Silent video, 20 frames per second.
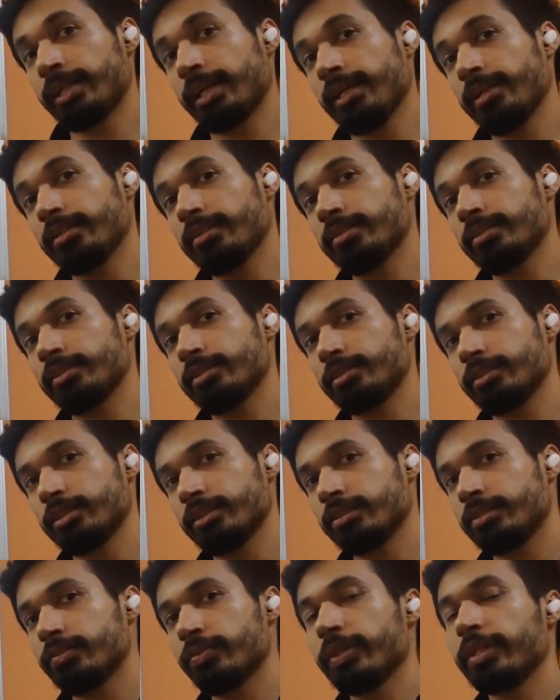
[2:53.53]
title
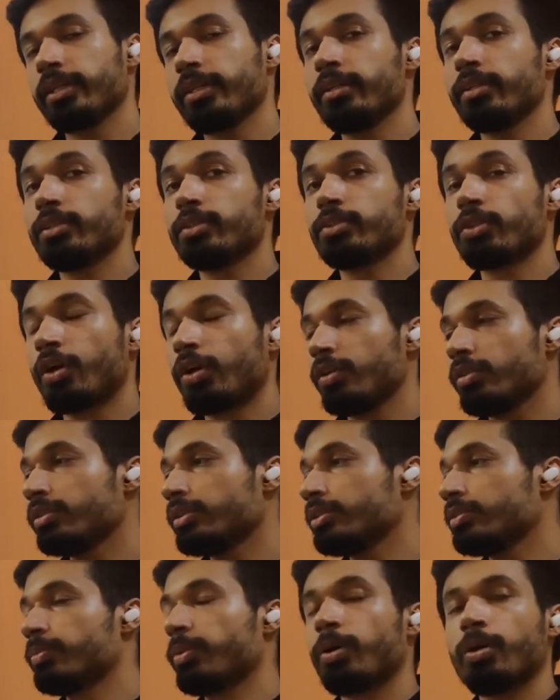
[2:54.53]
suggests, we can solve
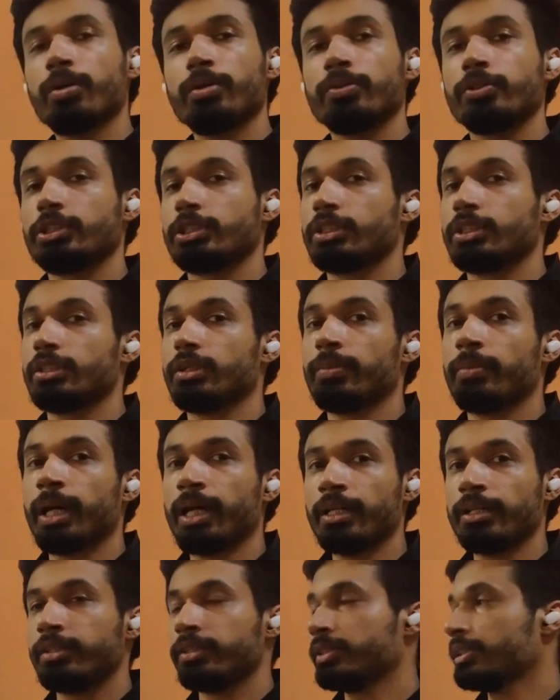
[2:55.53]
this problem using the
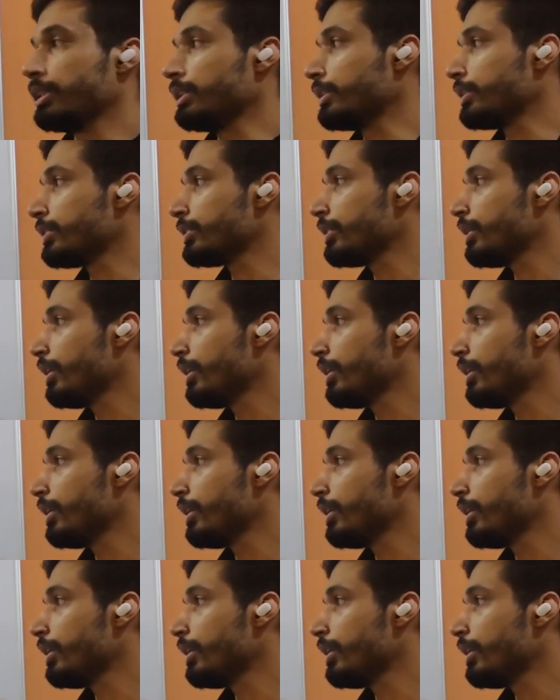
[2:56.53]
binary search.